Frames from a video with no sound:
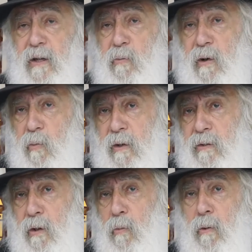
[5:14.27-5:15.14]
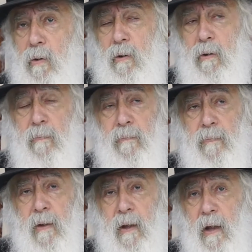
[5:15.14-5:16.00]
they will win the war,
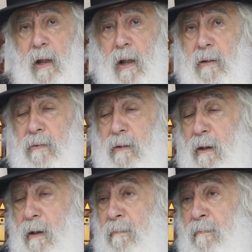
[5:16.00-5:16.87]
and they